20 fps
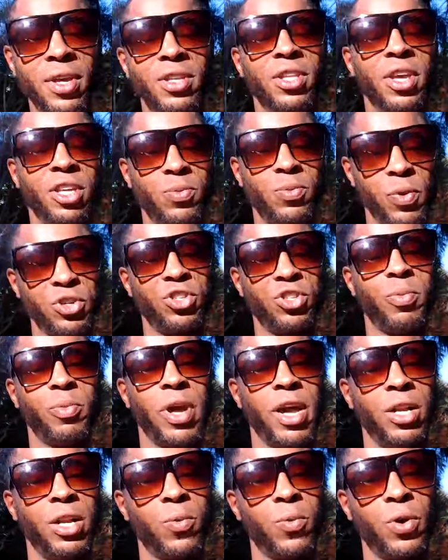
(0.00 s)
The expression
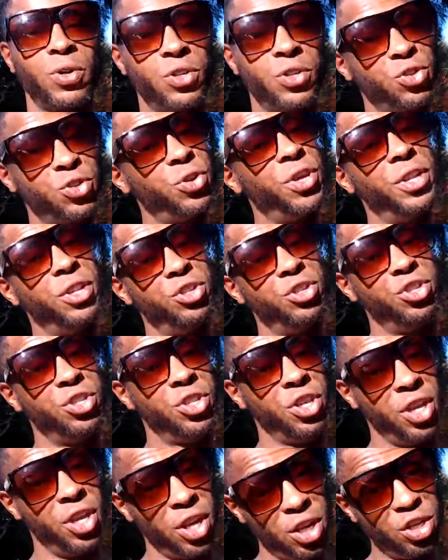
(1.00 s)
behind the word is your energy,
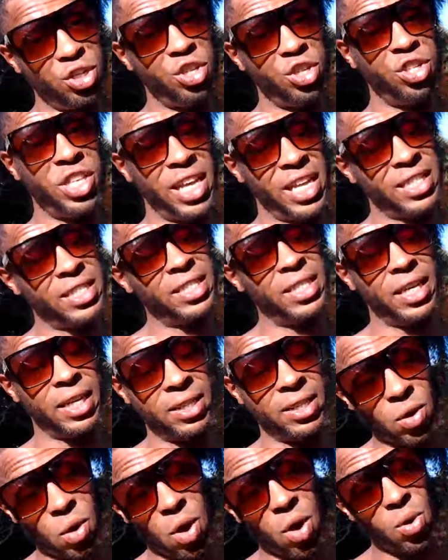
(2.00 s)
the
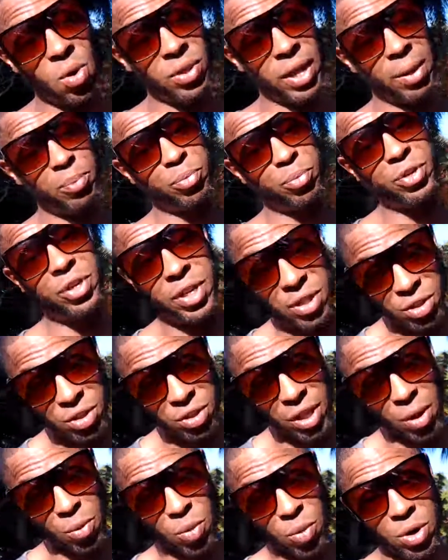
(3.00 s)
intent, all that put
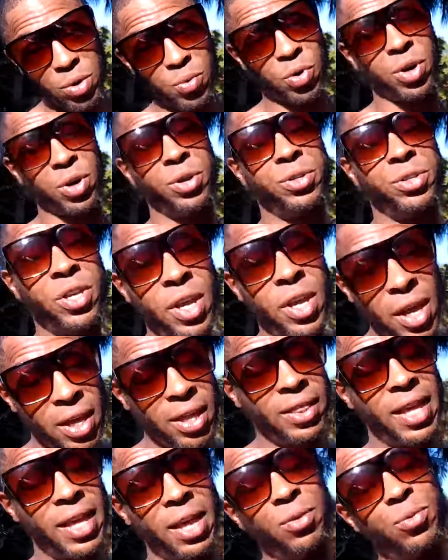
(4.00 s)
into that one word,
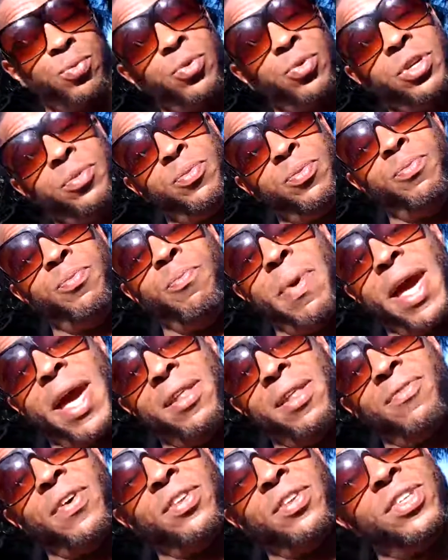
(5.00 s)
that what
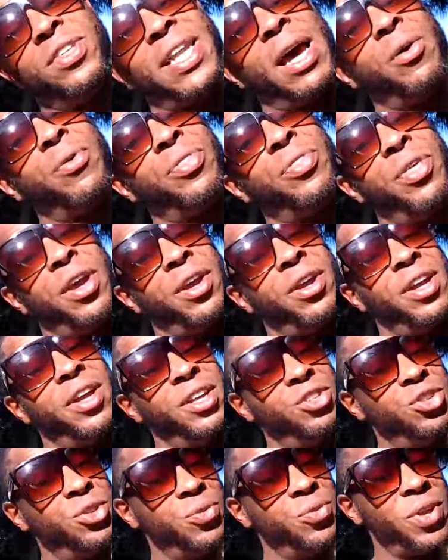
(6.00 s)
manifested out there
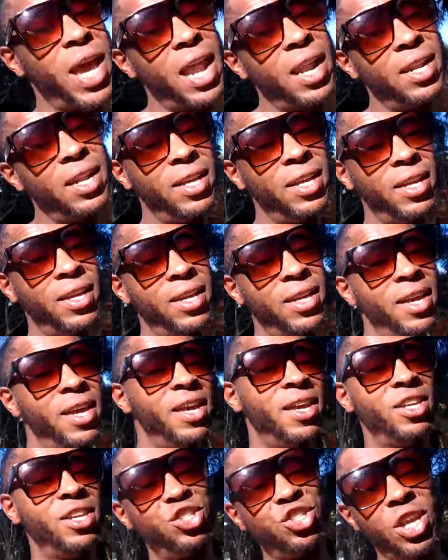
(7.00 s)
into reality,
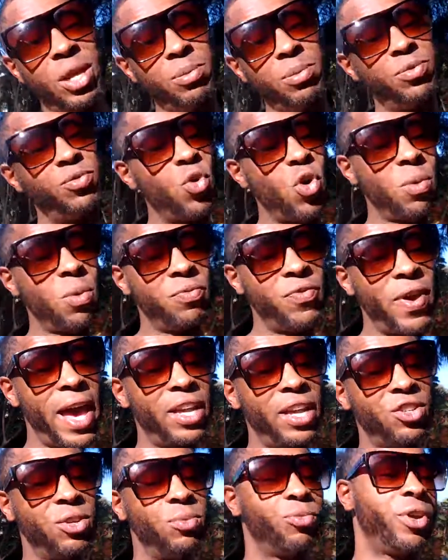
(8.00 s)
shapes, form,
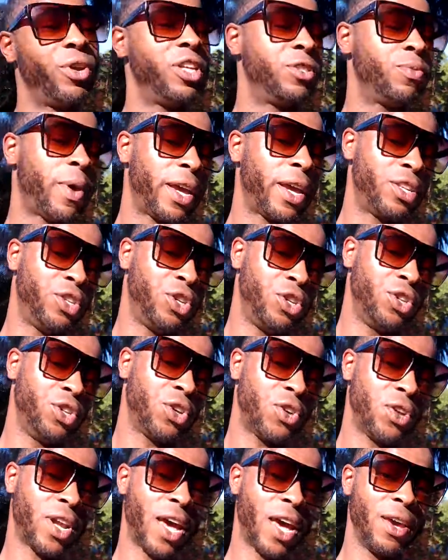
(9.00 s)
fashion, brings back to
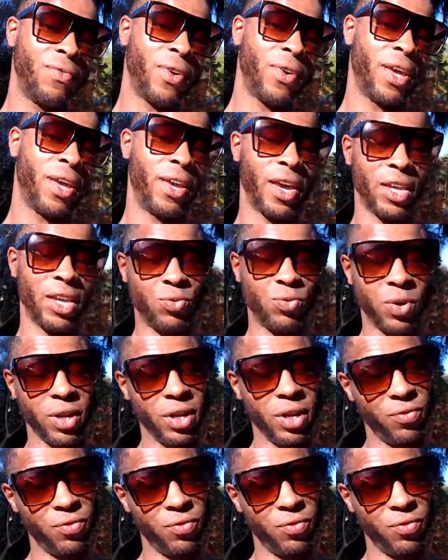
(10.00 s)
your life, and guess what?